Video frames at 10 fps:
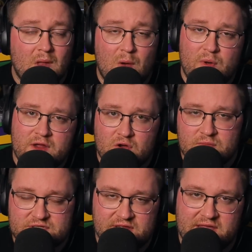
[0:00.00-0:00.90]
And when it
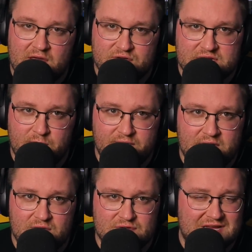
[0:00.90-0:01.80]
comes to the Kill Team
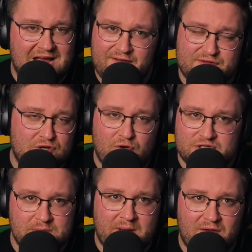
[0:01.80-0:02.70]
reveals, I've
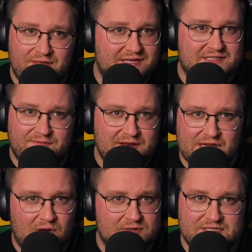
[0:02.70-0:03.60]
talked about this. The
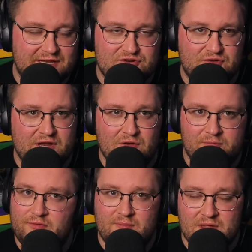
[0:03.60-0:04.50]
video is literally up
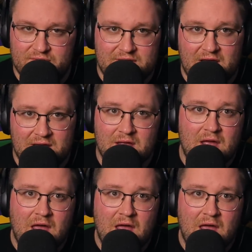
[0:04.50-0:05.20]
from the other day.